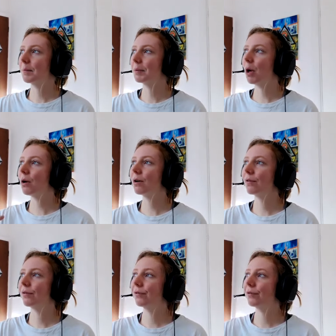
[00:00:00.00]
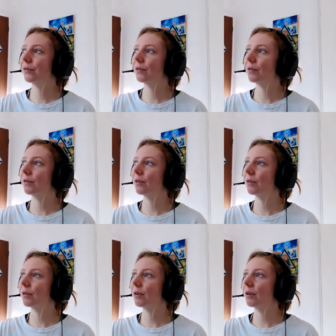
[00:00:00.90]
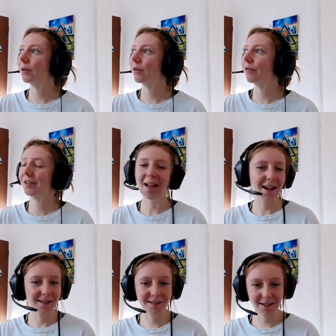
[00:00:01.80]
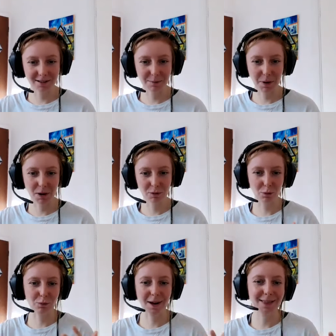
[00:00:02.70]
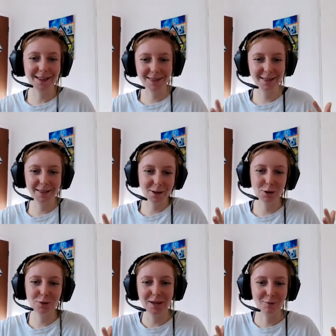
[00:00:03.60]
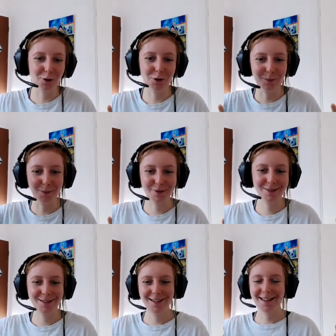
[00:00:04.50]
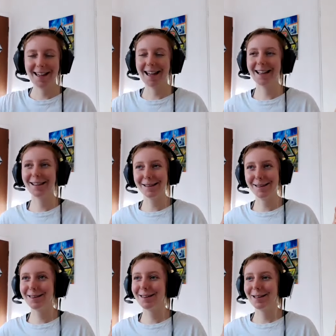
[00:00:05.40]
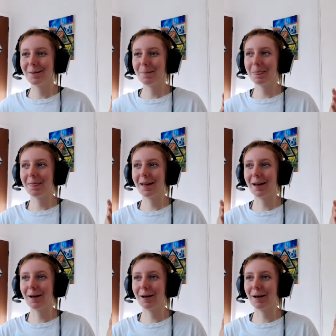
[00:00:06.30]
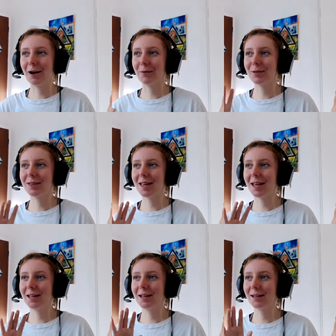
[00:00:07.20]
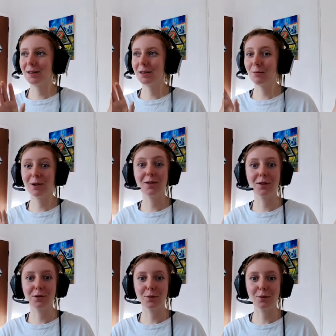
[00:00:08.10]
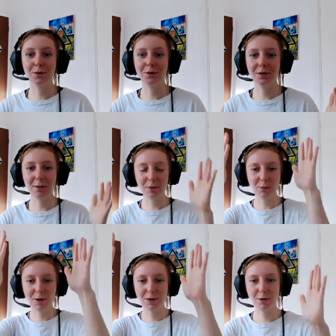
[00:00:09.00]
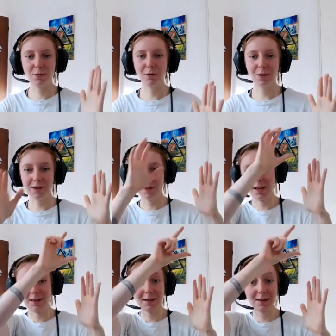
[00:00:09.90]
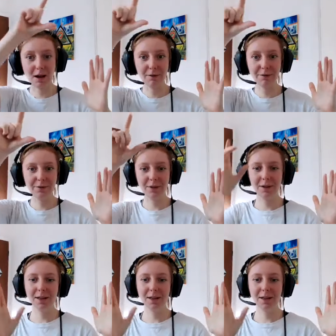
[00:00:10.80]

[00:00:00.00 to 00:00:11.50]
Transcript: block of flats i suppose or like uni rooms and uh, i was taken to one of the doors there was one door that said love